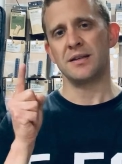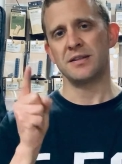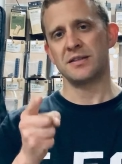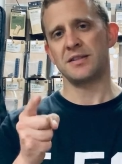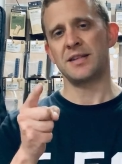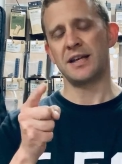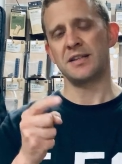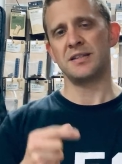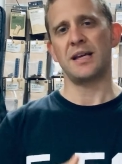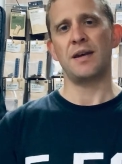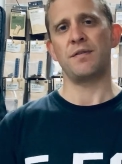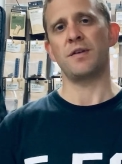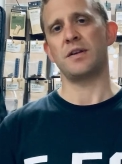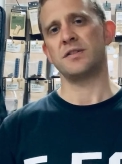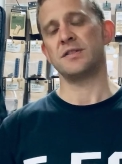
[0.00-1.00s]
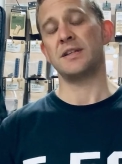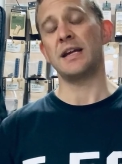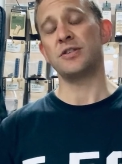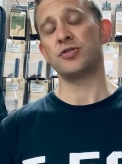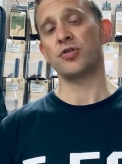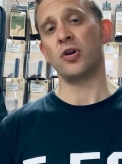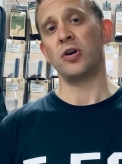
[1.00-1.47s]
Stay safe,
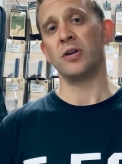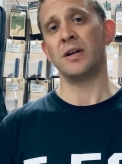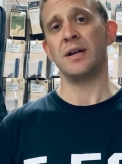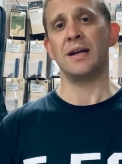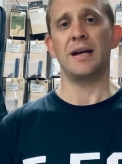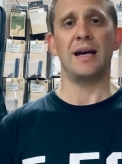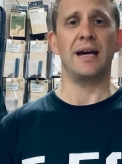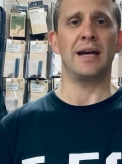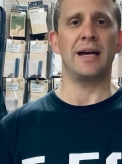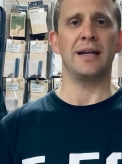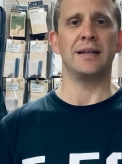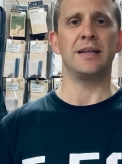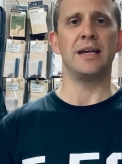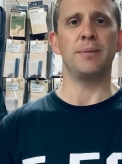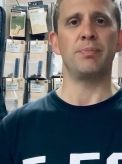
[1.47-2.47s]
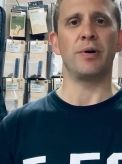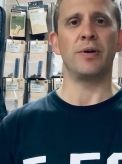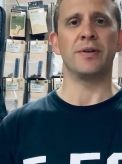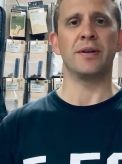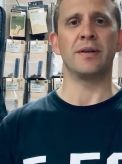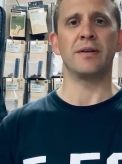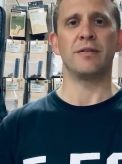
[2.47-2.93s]
stay strong, and keep
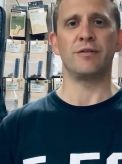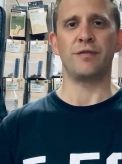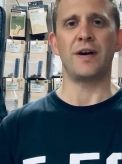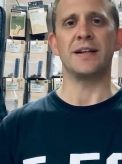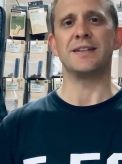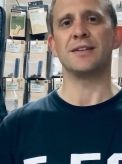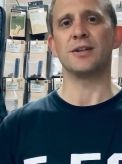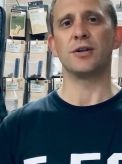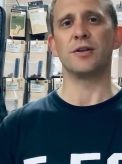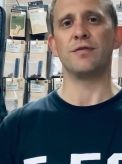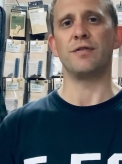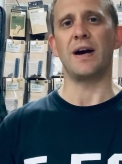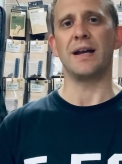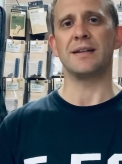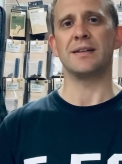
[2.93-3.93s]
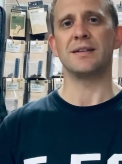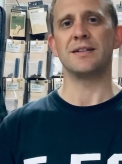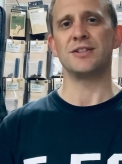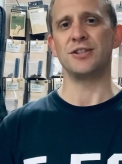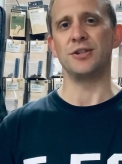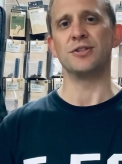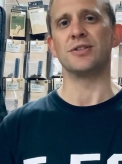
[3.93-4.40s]
on fighting the good fight.
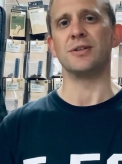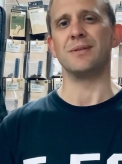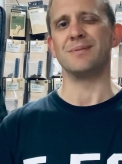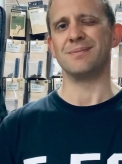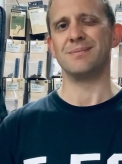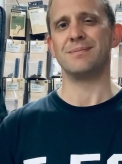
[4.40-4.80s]
See you soon.